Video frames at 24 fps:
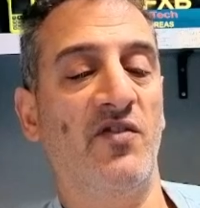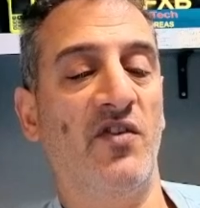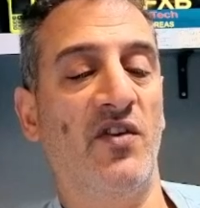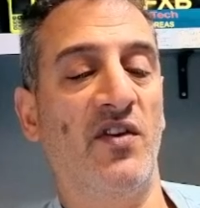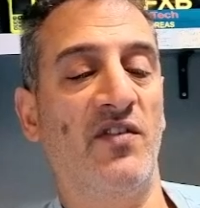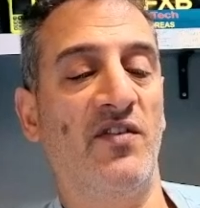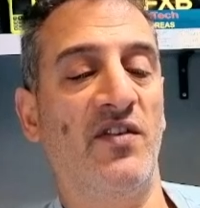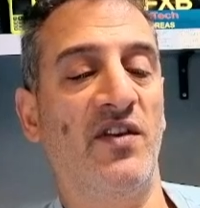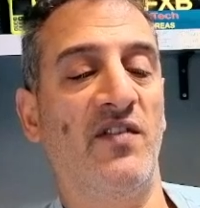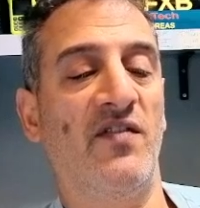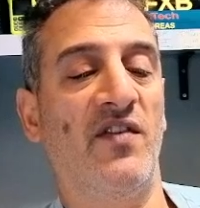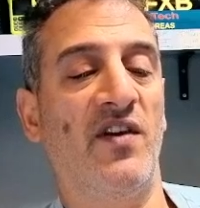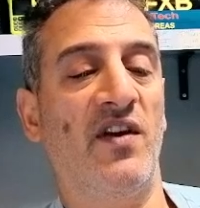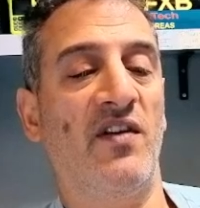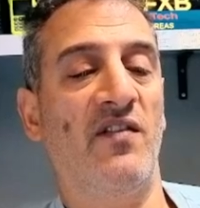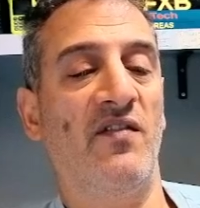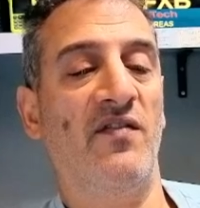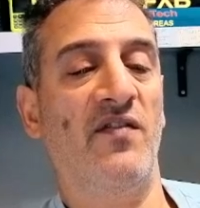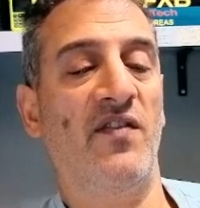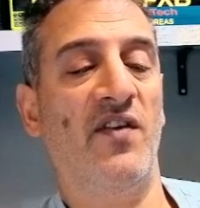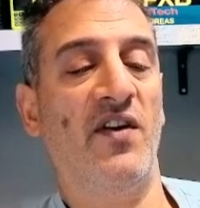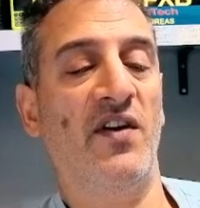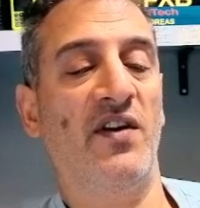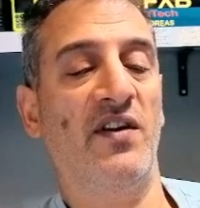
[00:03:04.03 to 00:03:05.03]
trying to see if I can
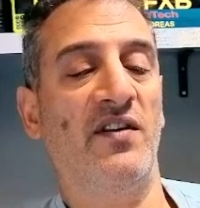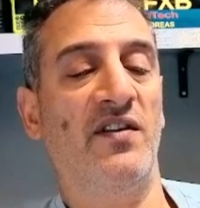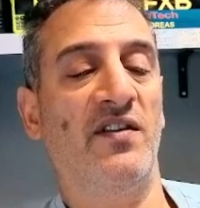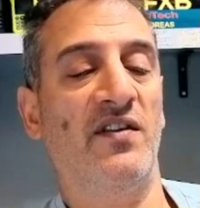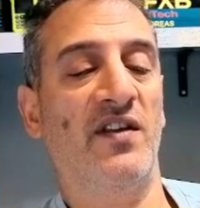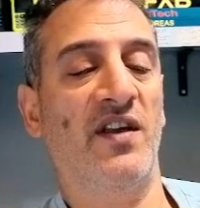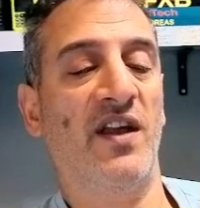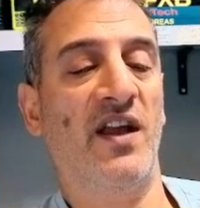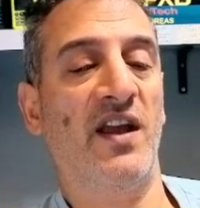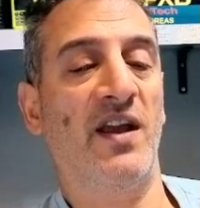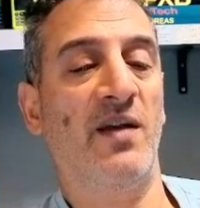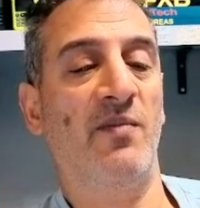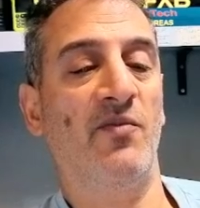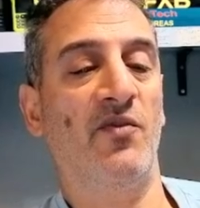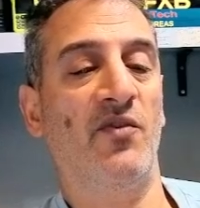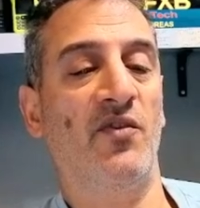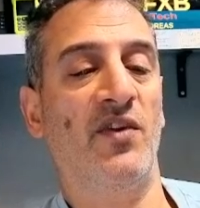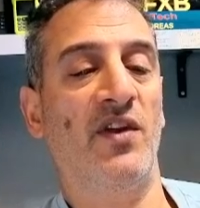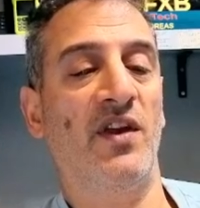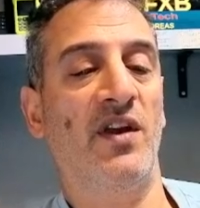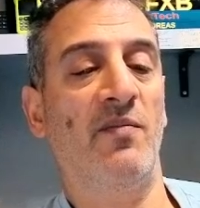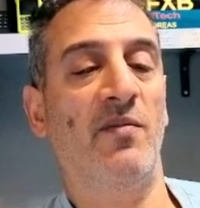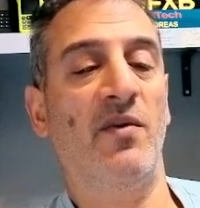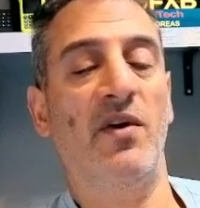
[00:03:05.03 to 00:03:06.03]
find the games
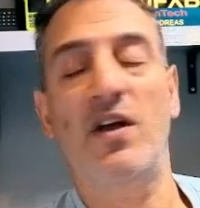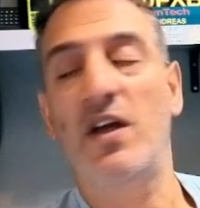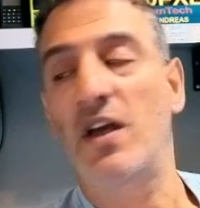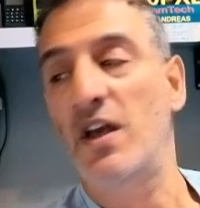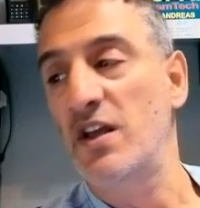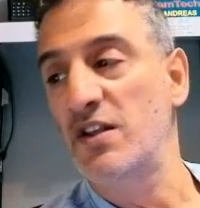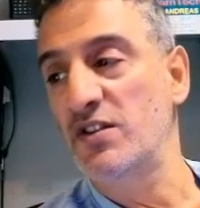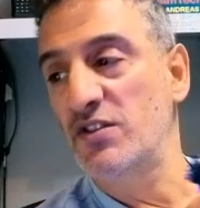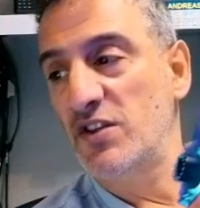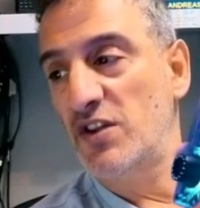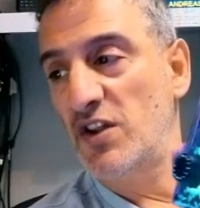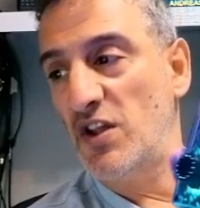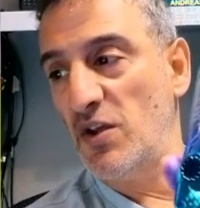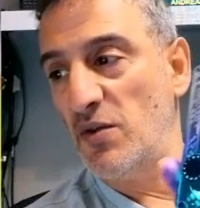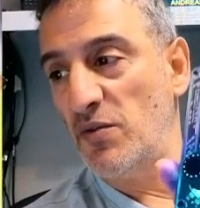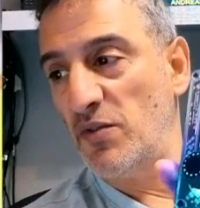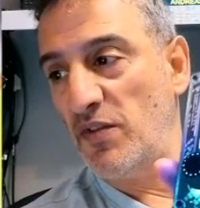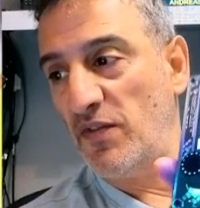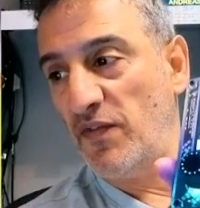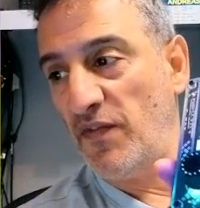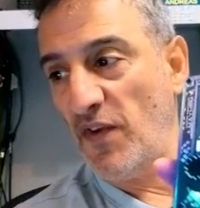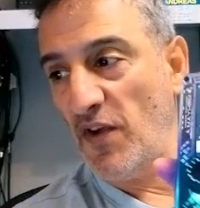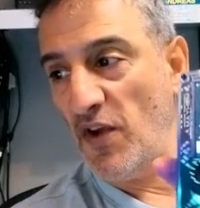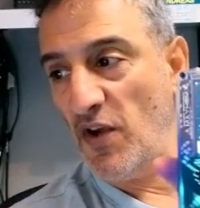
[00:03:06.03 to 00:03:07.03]
on here, but to
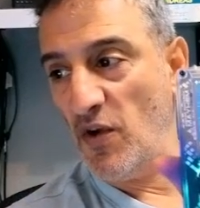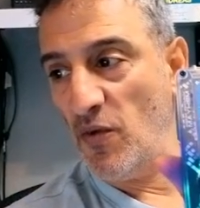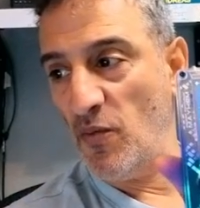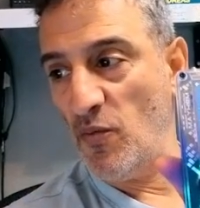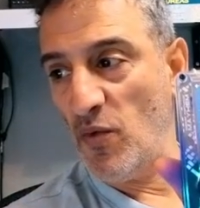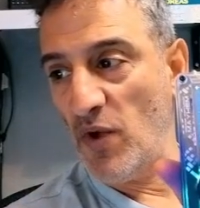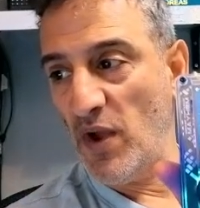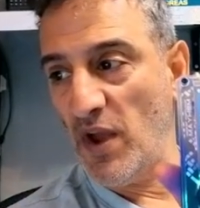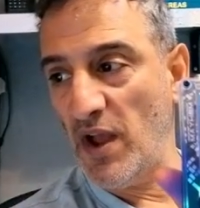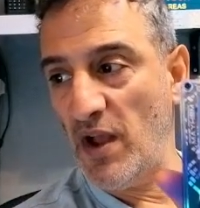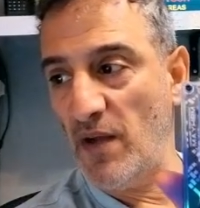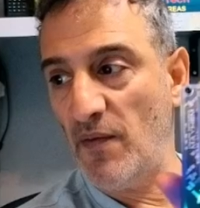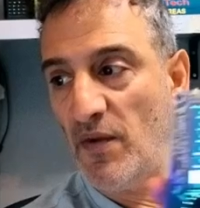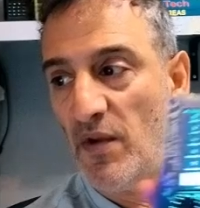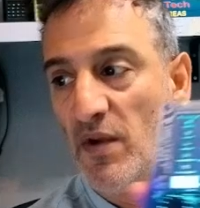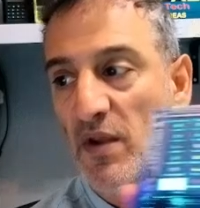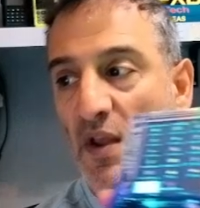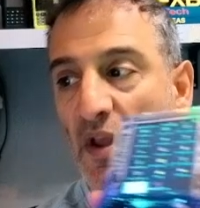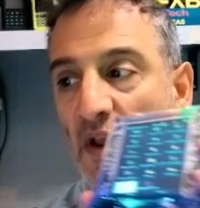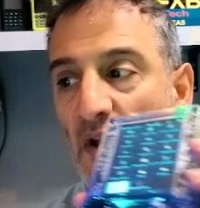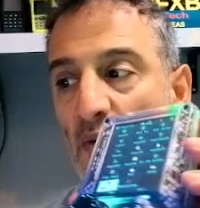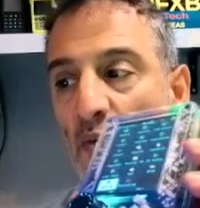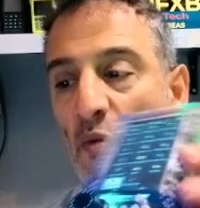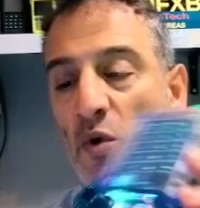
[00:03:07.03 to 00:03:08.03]
load the firmware,
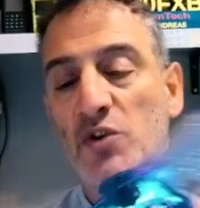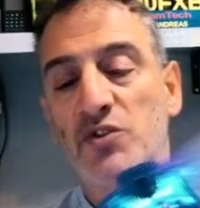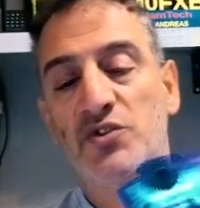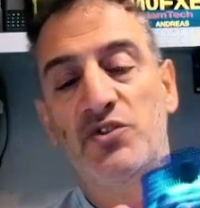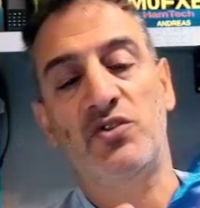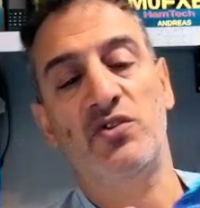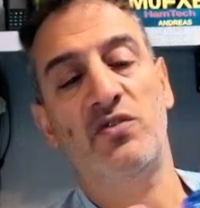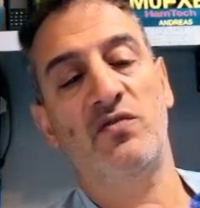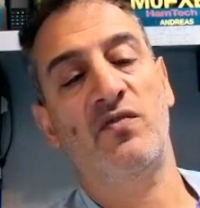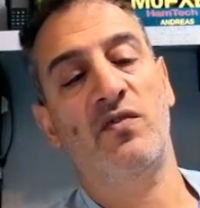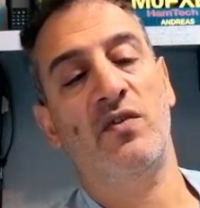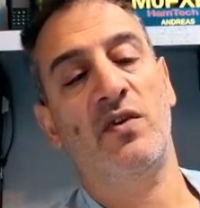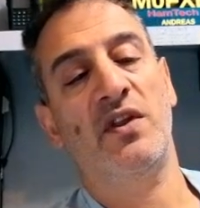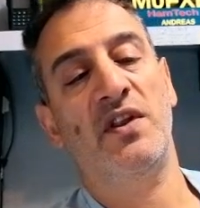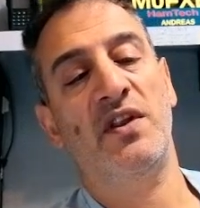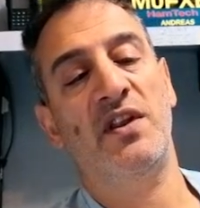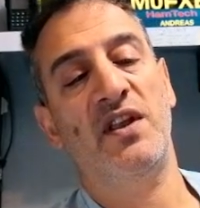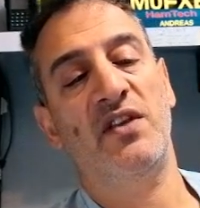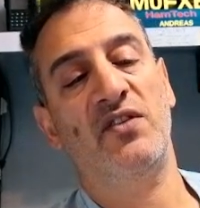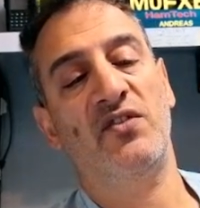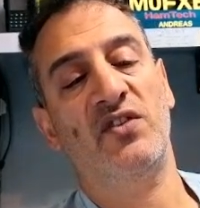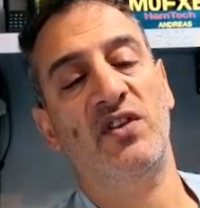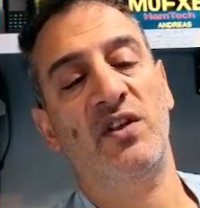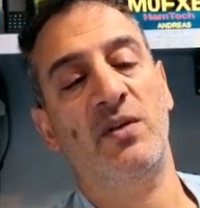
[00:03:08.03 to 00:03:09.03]
once you've
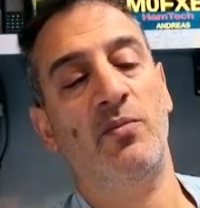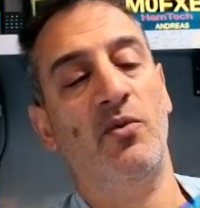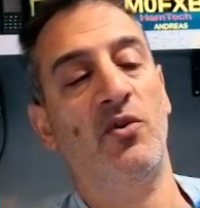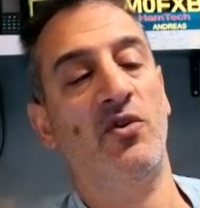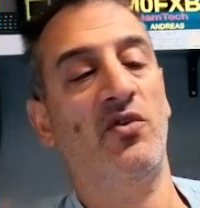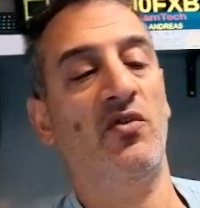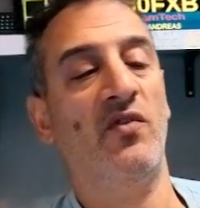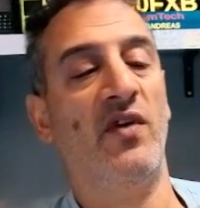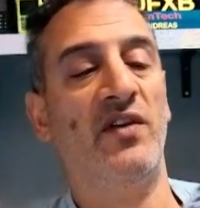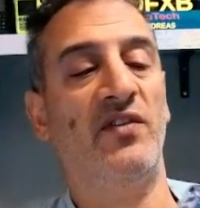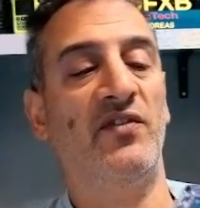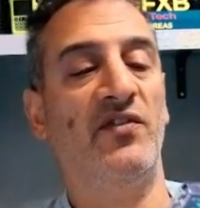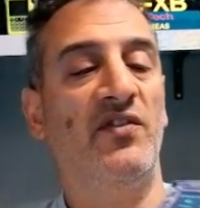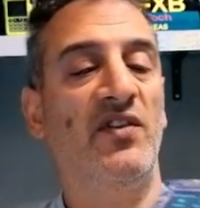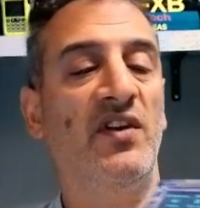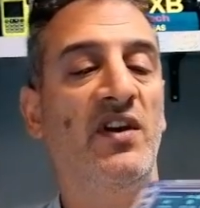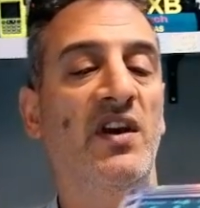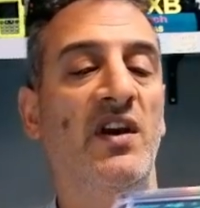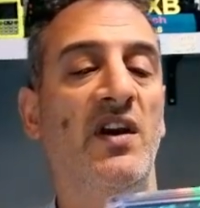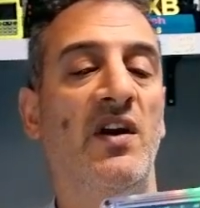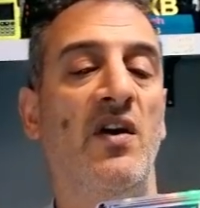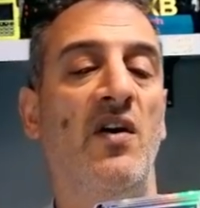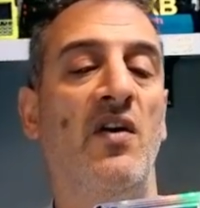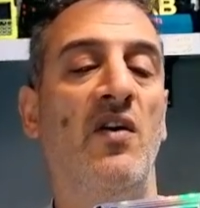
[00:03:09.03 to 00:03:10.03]
initially put your
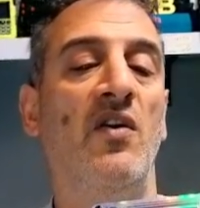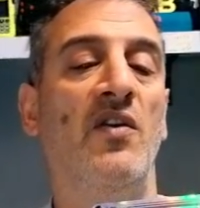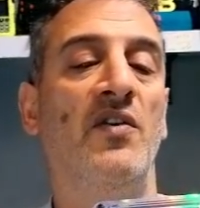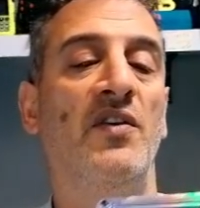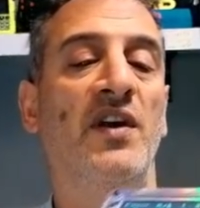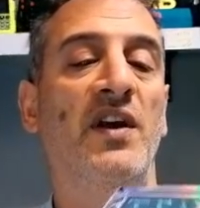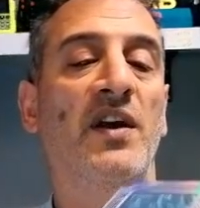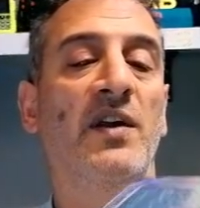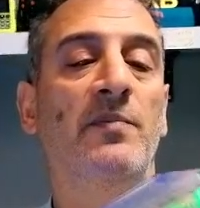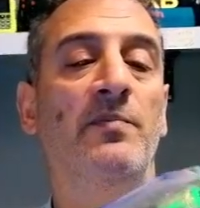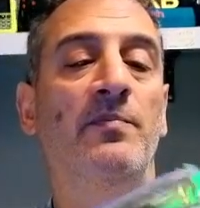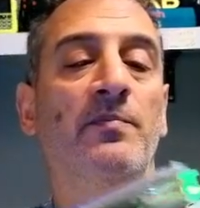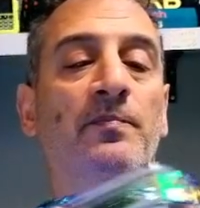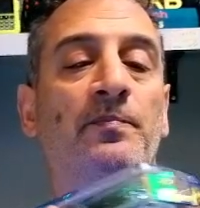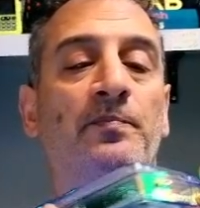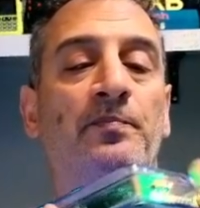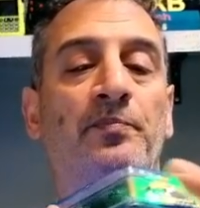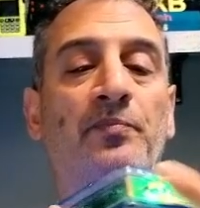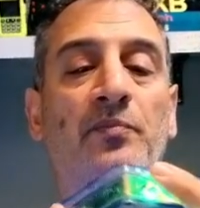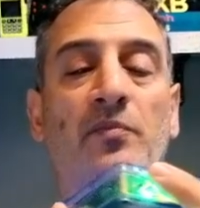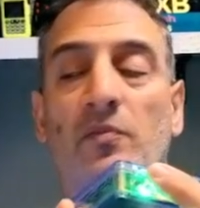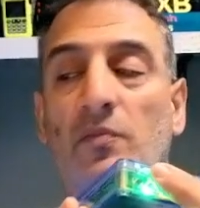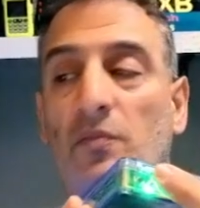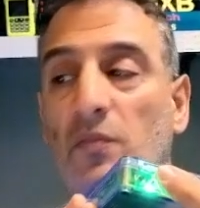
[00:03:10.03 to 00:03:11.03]
SD card in,
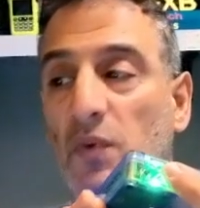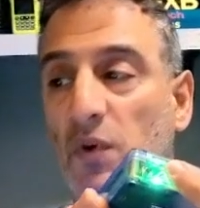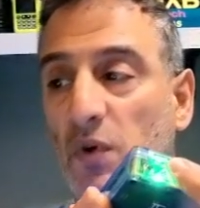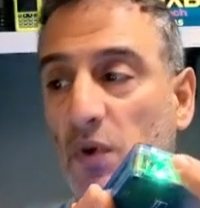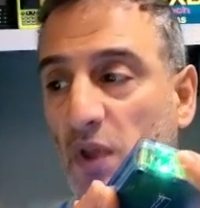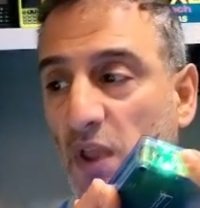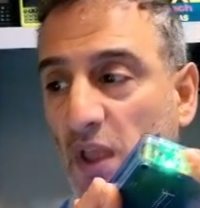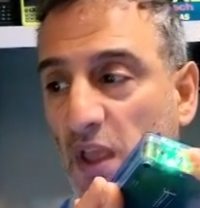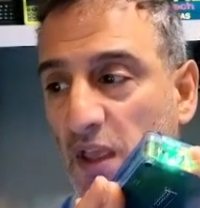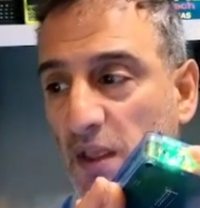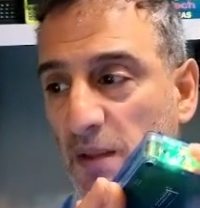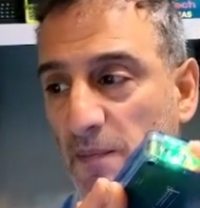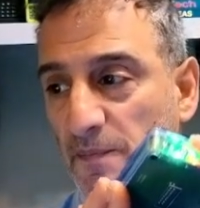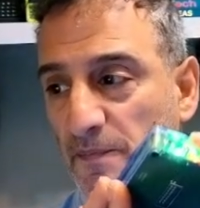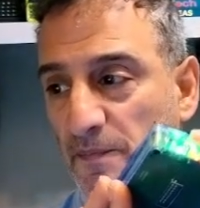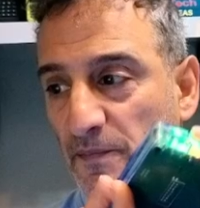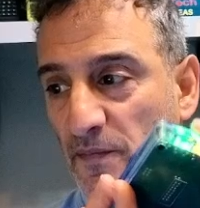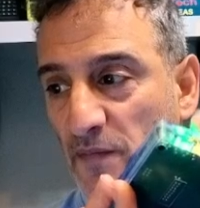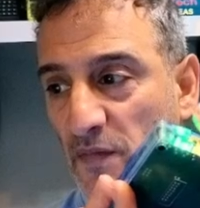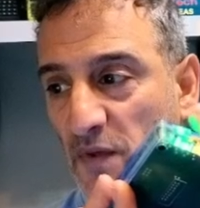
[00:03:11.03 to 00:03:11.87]
okay,